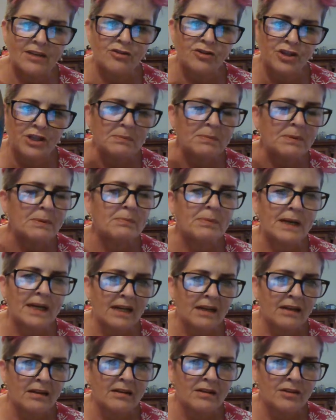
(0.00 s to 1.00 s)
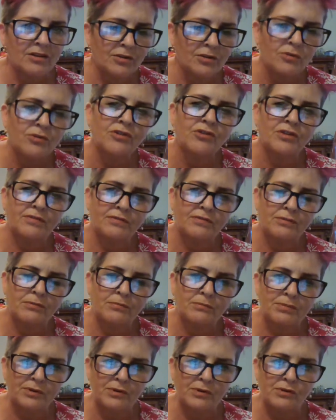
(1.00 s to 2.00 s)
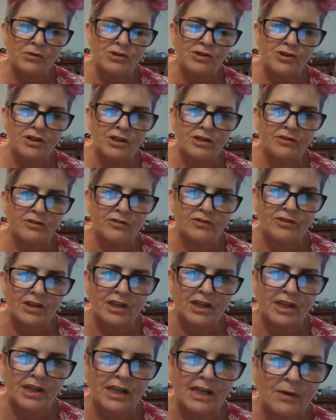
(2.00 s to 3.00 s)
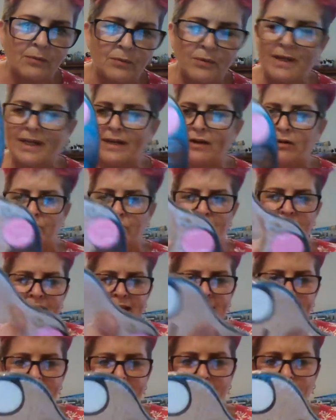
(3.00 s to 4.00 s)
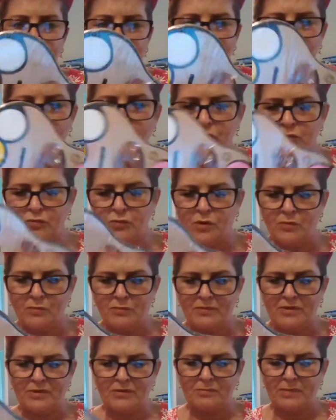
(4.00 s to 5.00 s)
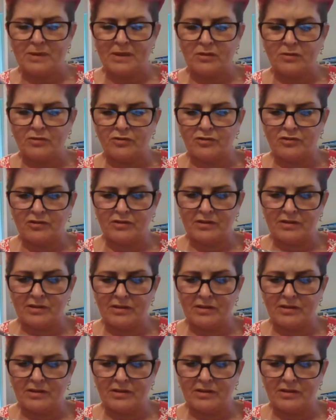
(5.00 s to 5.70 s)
a cheaper palette, use a different brush and see how we get on. Now, I don't want to open this because